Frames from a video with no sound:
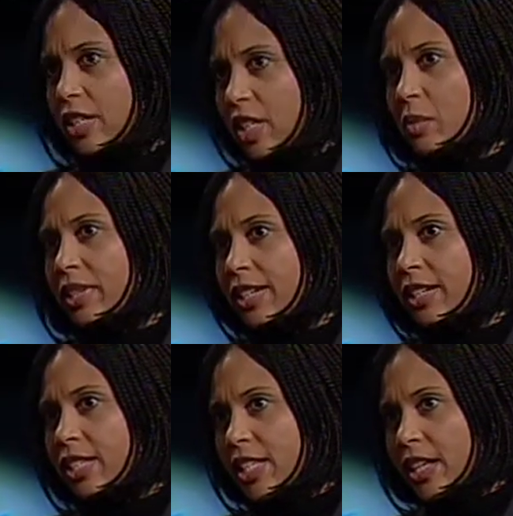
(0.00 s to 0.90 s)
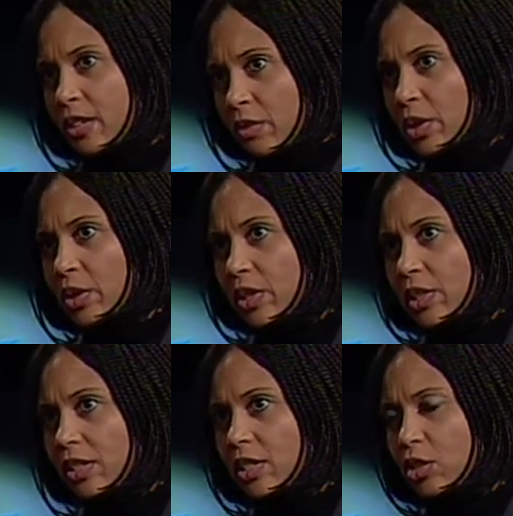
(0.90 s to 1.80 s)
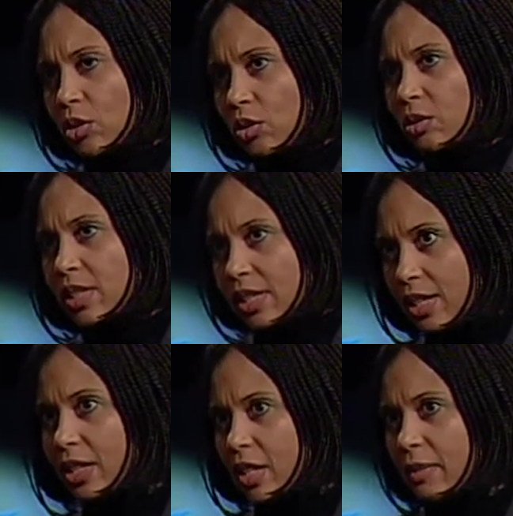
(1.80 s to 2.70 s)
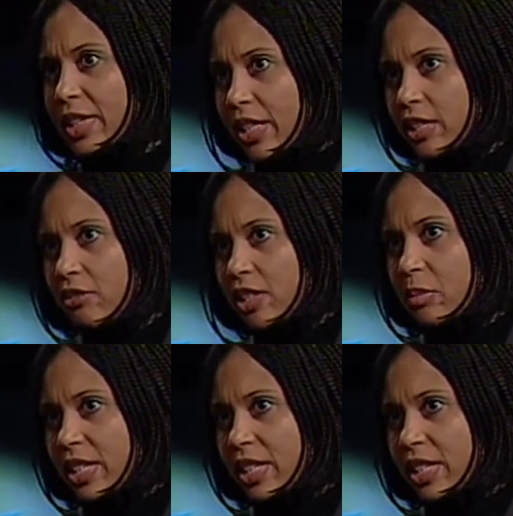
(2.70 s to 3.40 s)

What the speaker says: to him that unless he converts to Islam, then he's going to be